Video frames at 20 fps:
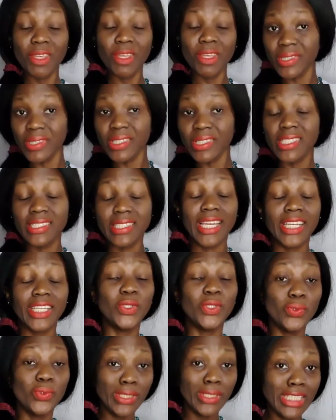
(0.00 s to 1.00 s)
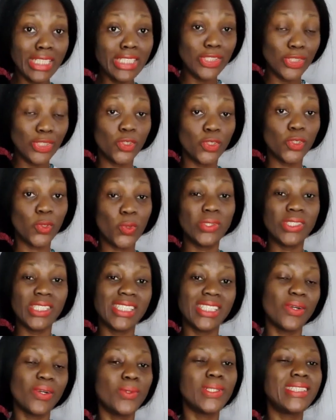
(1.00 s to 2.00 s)
pieces that you need in your closet that
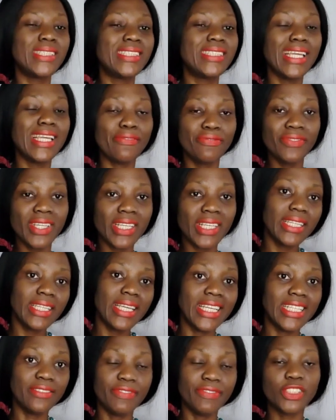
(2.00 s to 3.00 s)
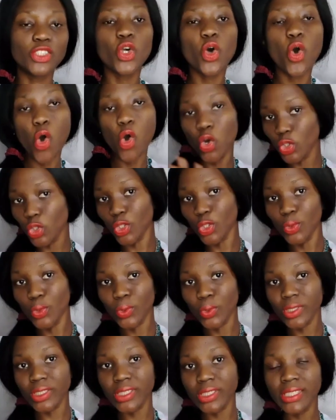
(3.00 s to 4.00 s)
will definitely elevate all your looks.
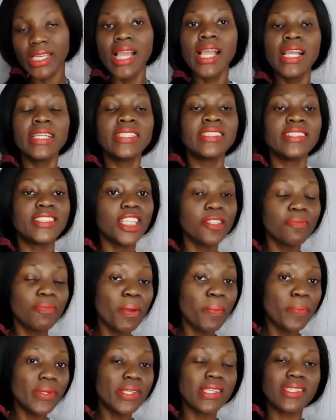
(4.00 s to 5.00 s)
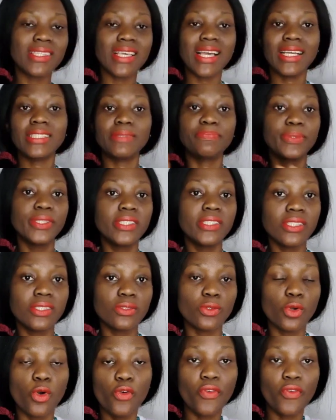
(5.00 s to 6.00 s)
Statement pieces are pieces of
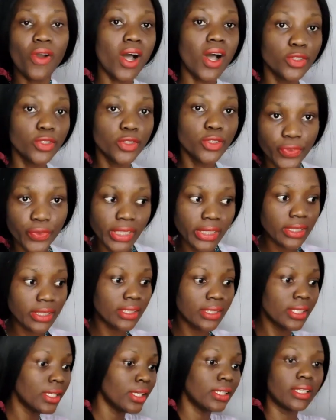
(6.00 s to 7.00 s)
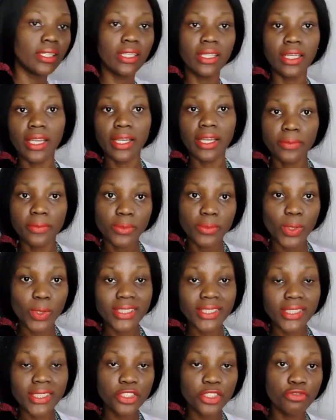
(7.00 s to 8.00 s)
outfits,
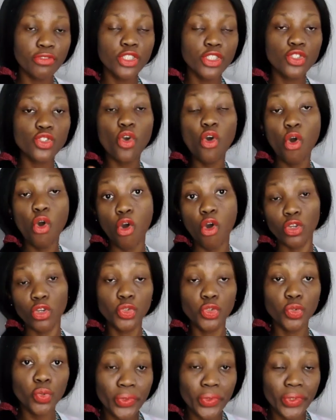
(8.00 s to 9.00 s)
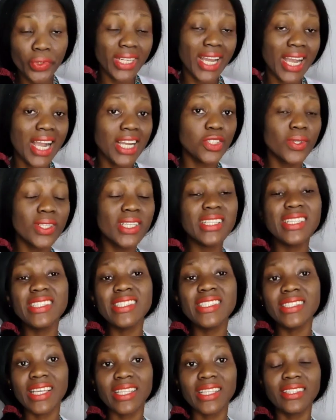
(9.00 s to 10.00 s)
accessories, or jewelry that actually
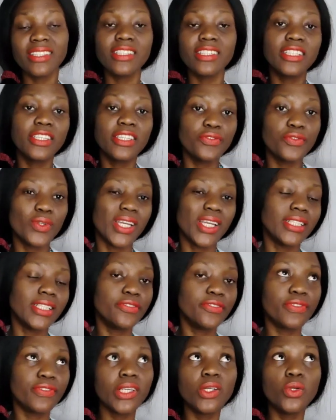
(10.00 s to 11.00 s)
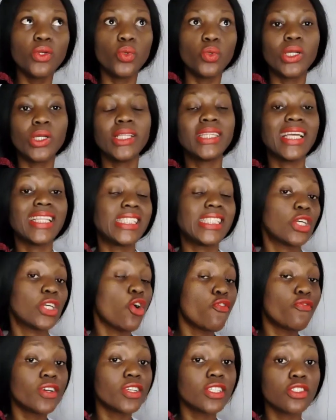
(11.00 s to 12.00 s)
instantly give you a different look. That's a
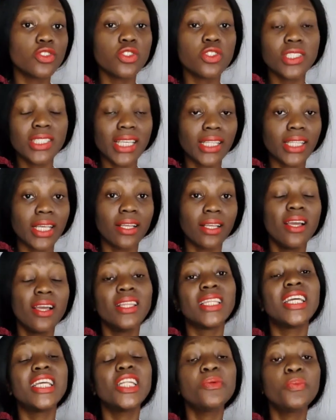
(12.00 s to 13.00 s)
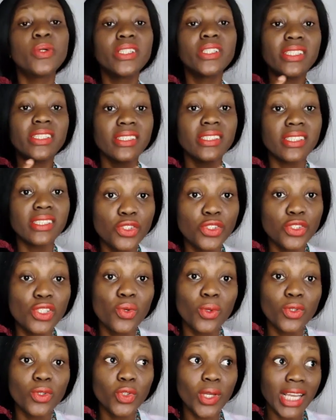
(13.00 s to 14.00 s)
conversation starter. Anybody sees you, they want
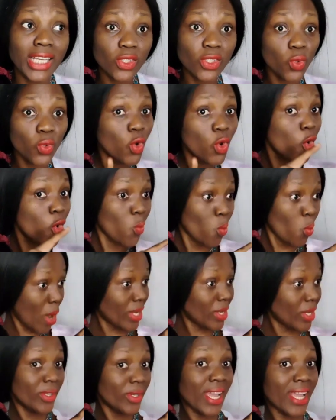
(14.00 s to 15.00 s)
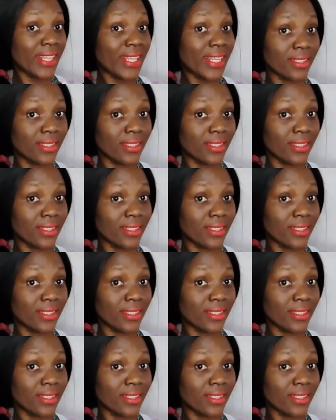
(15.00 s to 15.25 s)
to ask you, where do you get that?